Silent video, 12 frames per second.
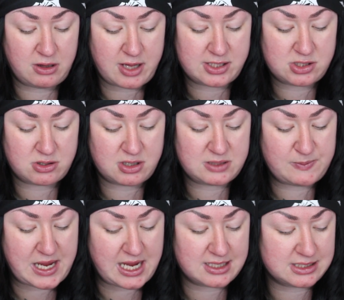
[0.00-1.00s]
lustrous
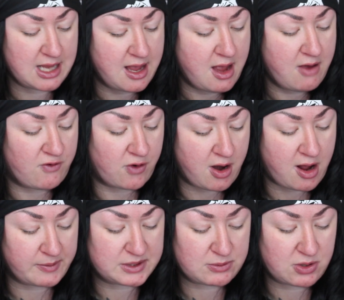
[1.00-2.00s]
base for an
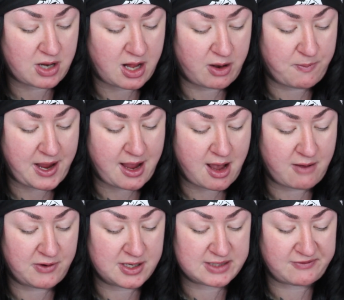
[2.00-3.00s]
optimal color
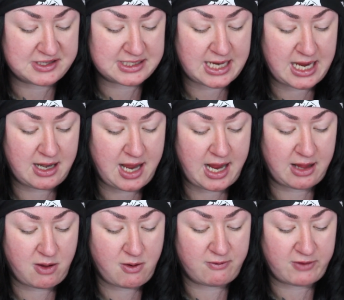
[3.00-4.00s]
payoff and a sophisticated
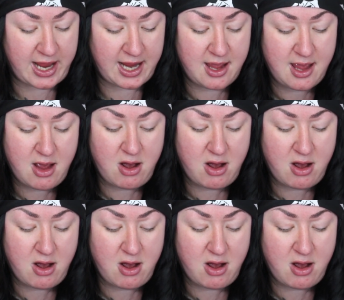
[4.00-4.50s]
halo of light.